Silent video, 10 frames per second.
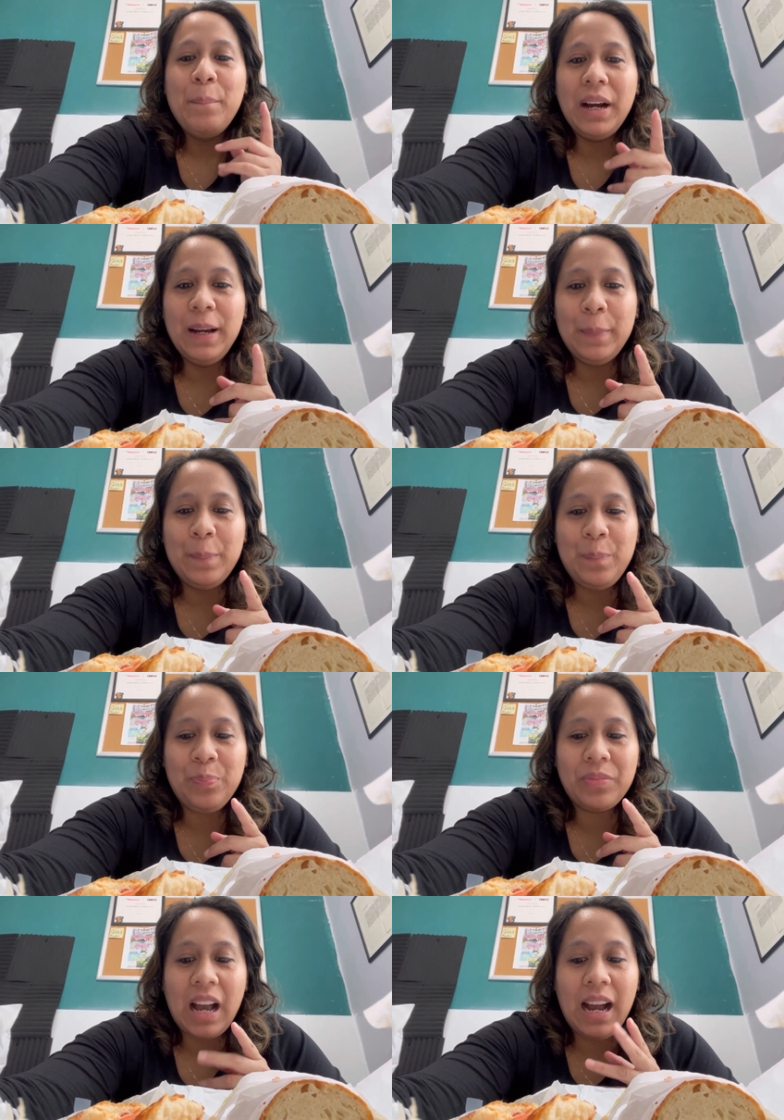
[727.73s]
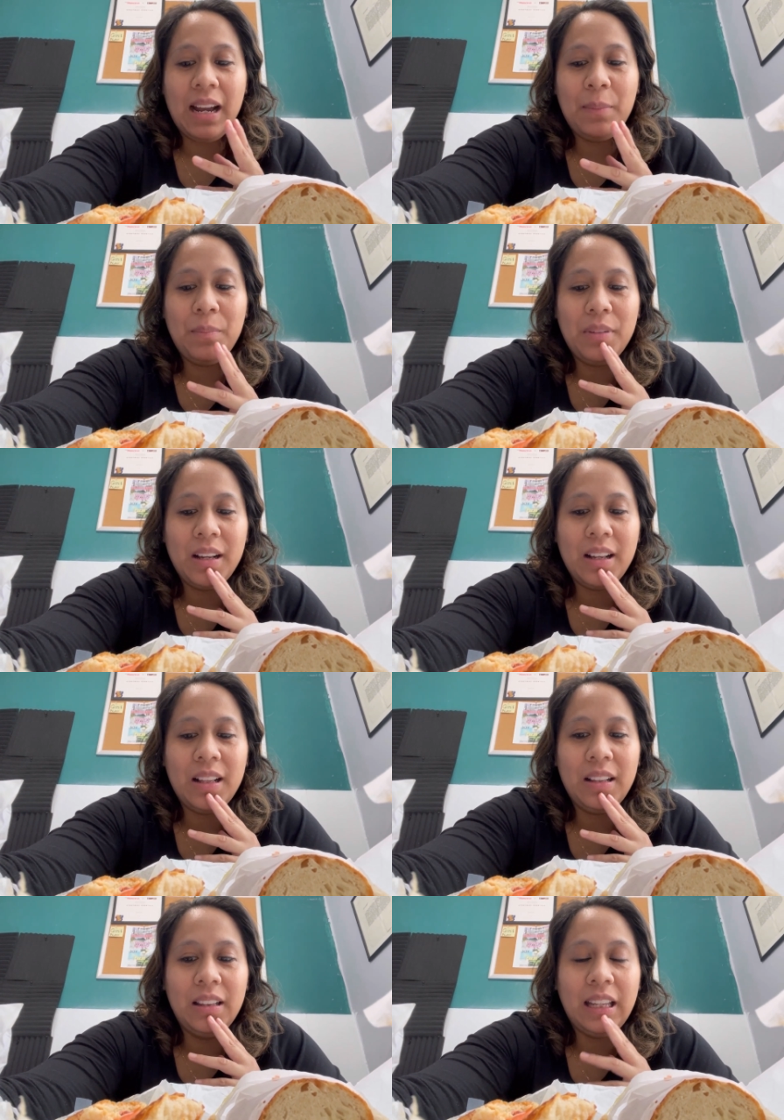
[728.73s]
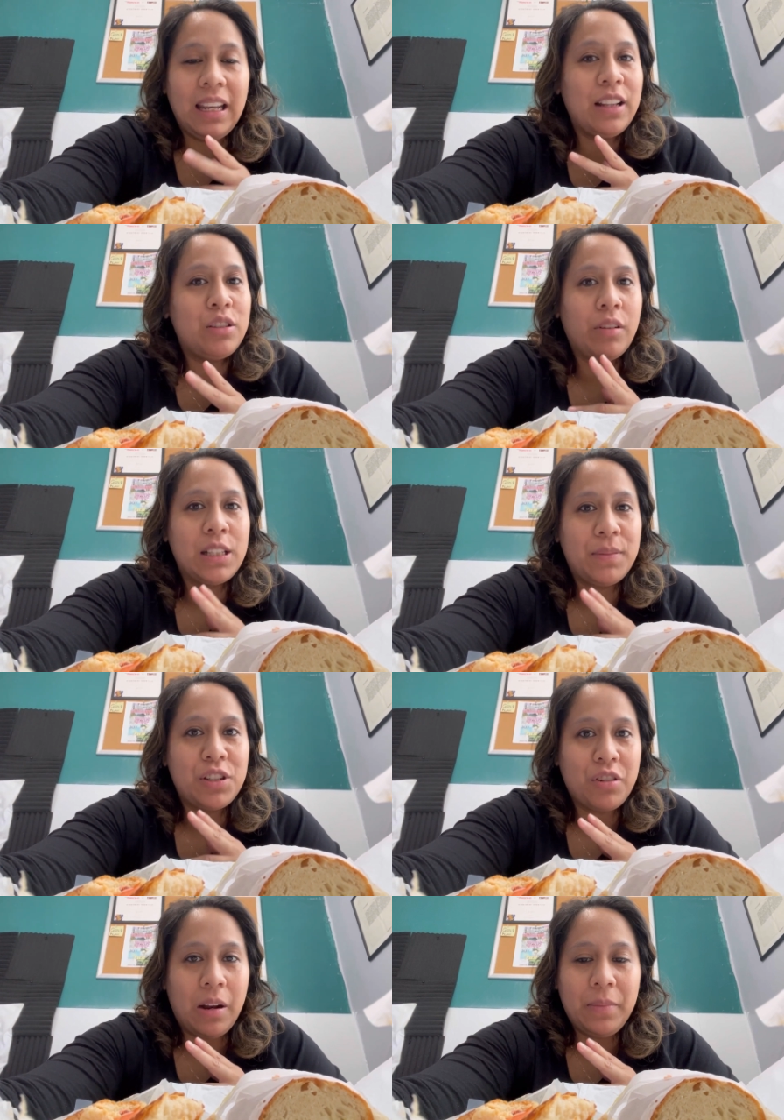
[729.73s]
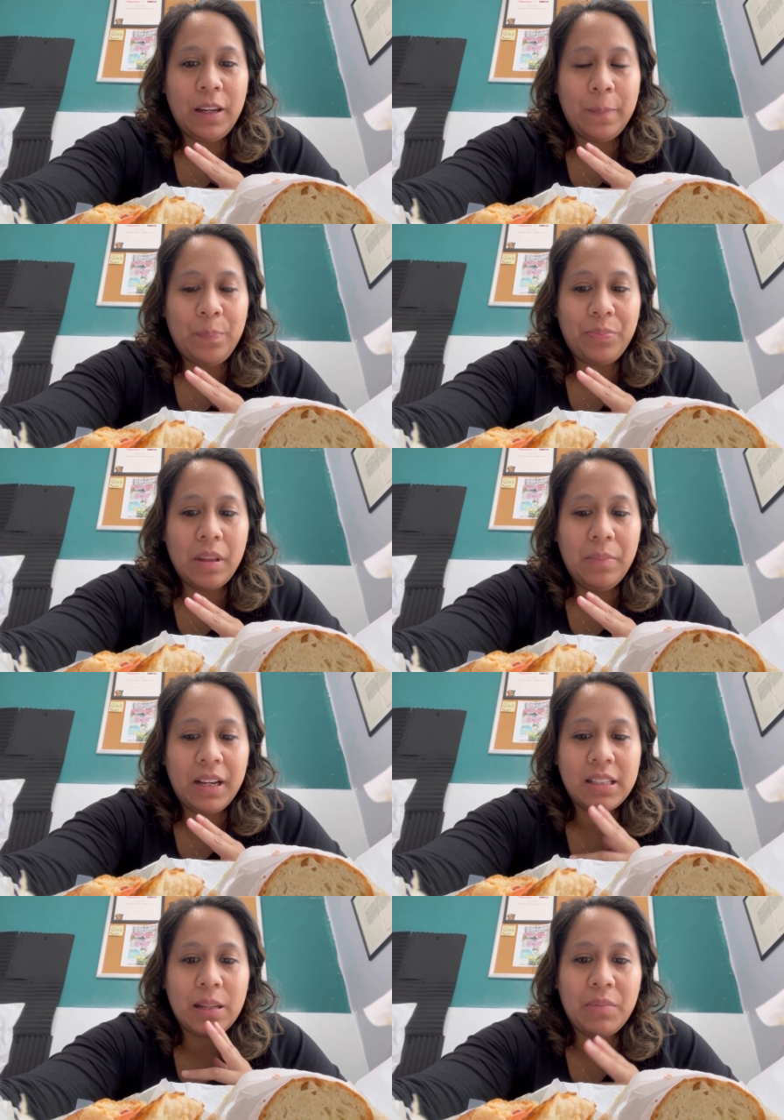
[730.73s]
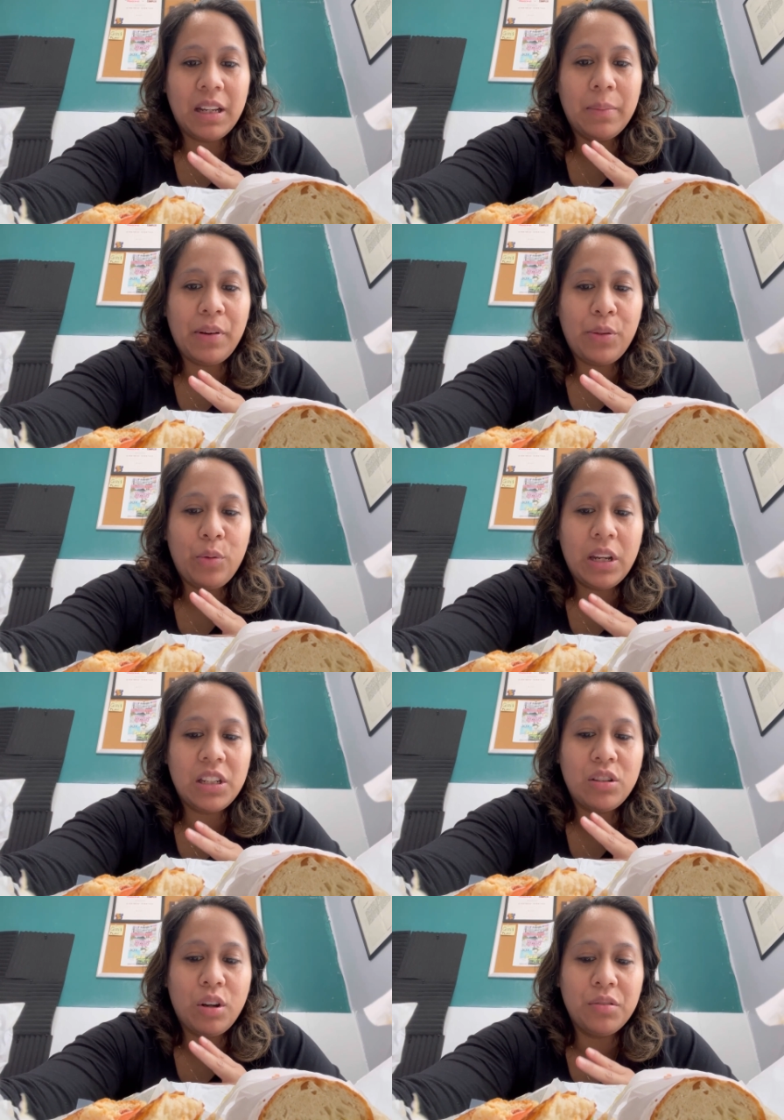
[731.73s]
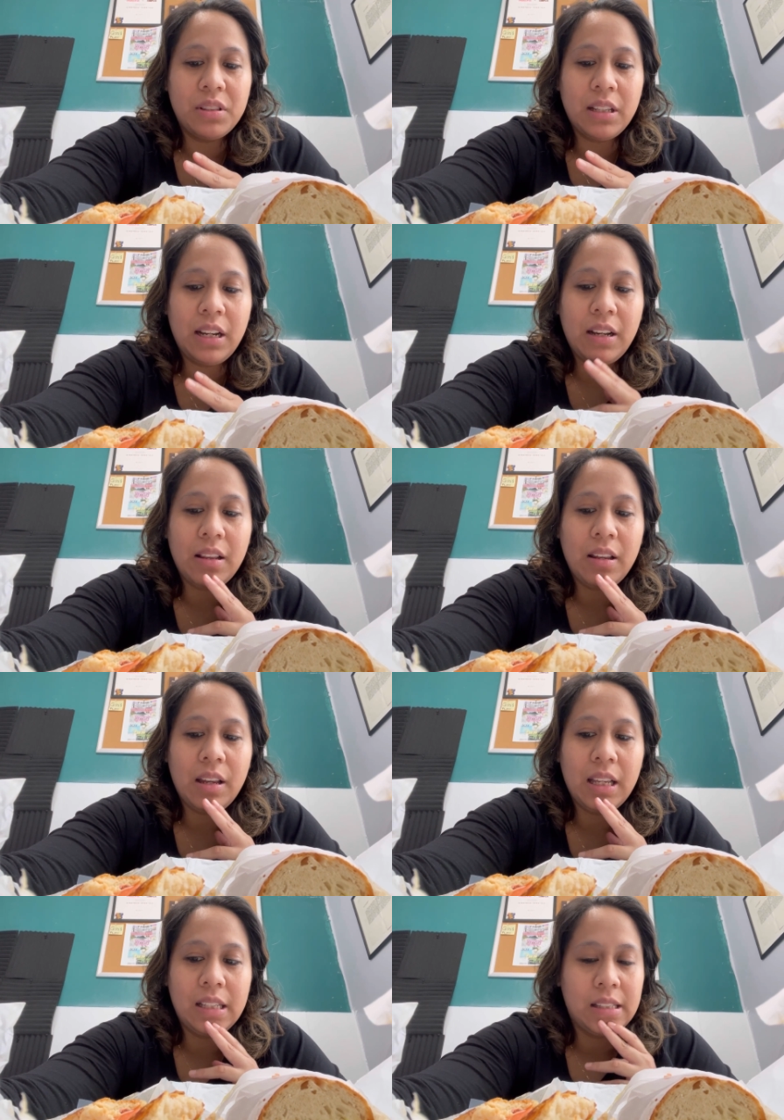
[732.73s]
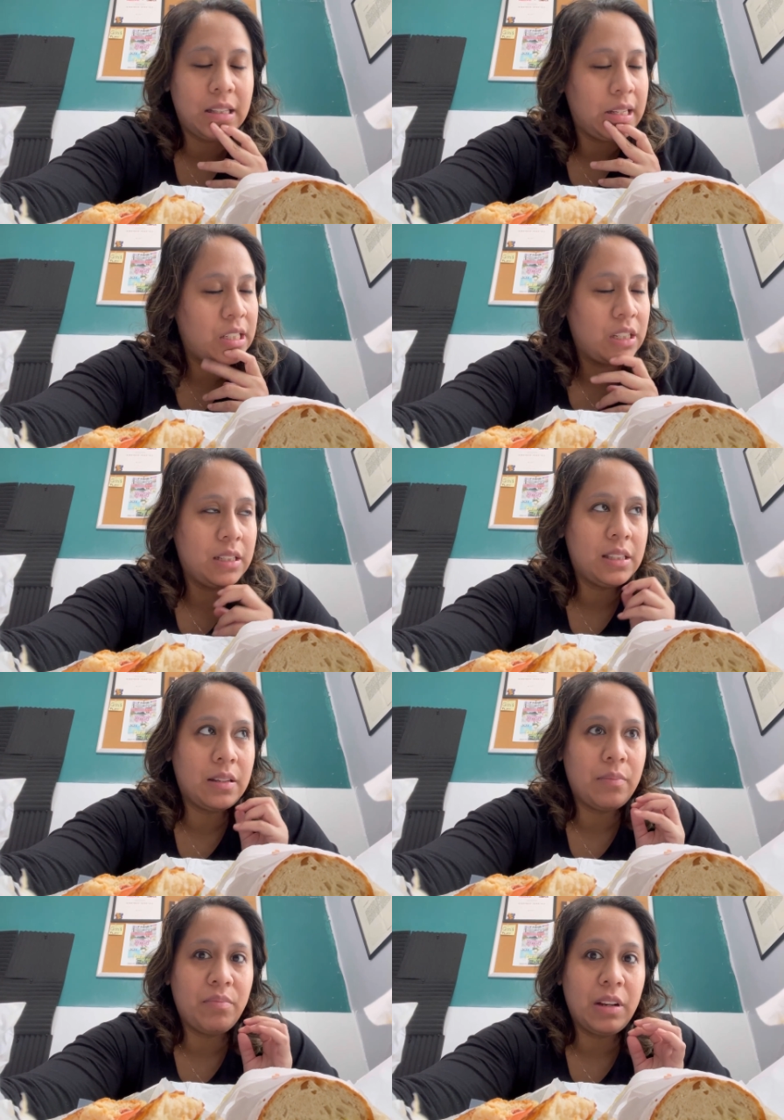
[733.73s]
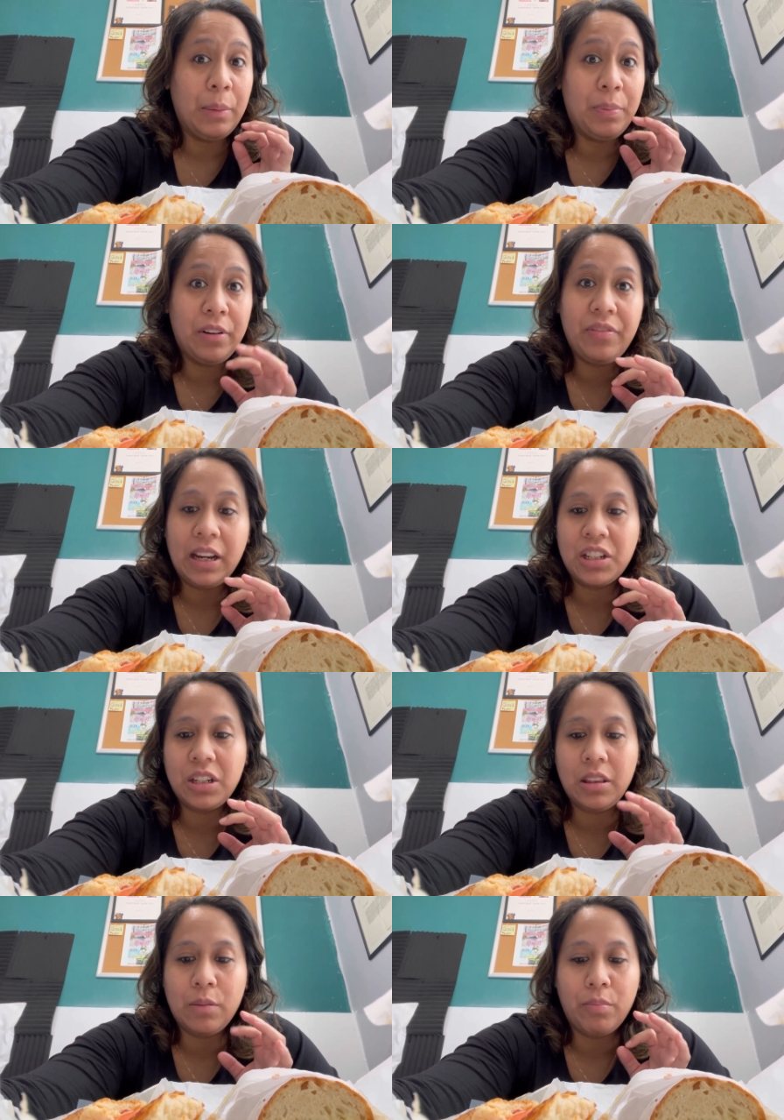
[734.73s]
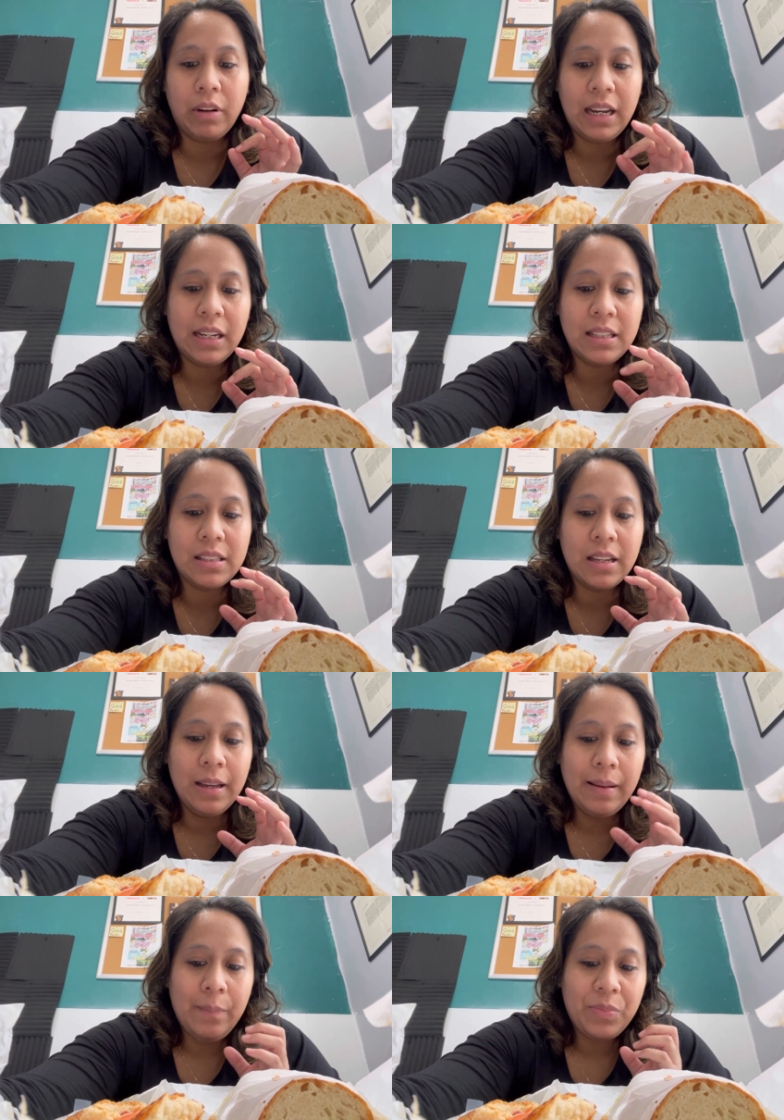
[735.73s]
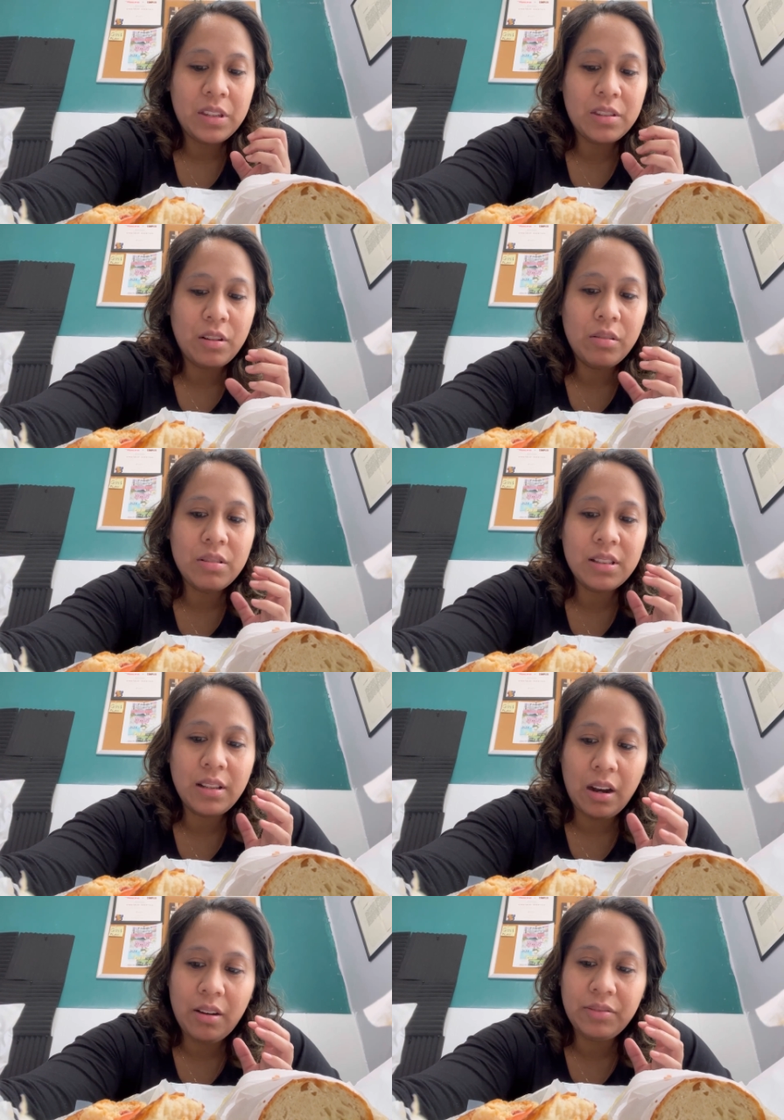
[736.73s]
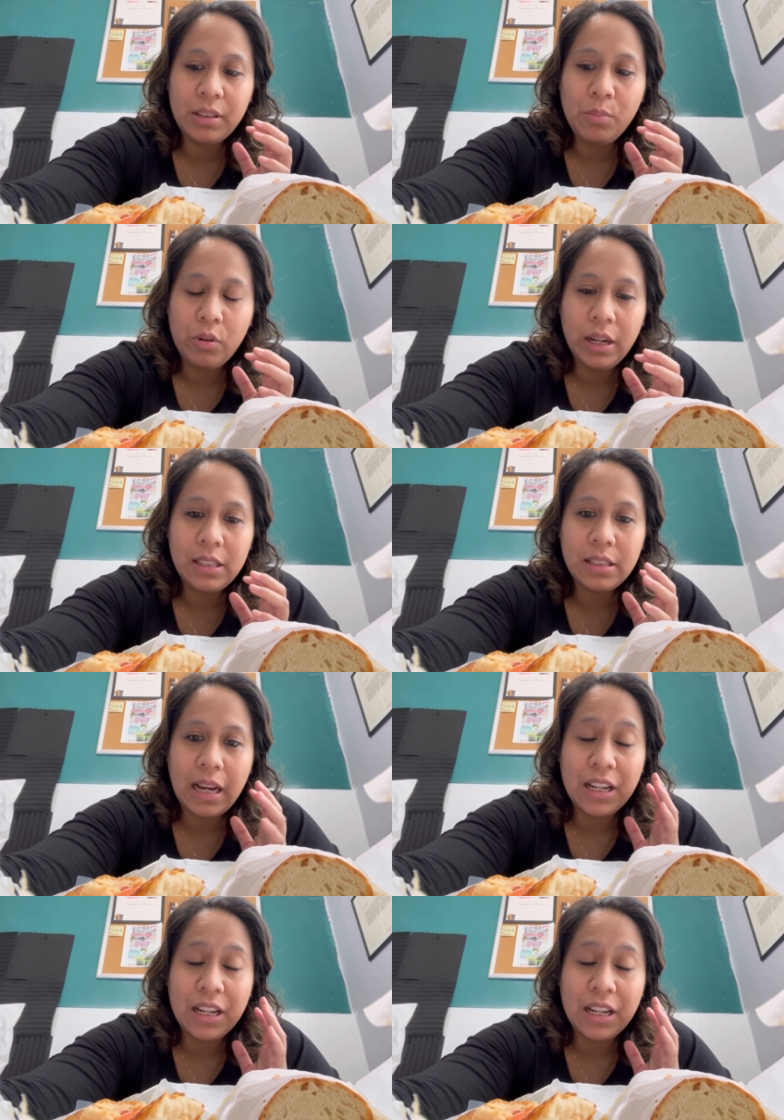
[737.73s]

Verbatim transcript: but I'm leaning towards pastrami because something about the way she toasted it is just perfection. The bread is so soft and moist.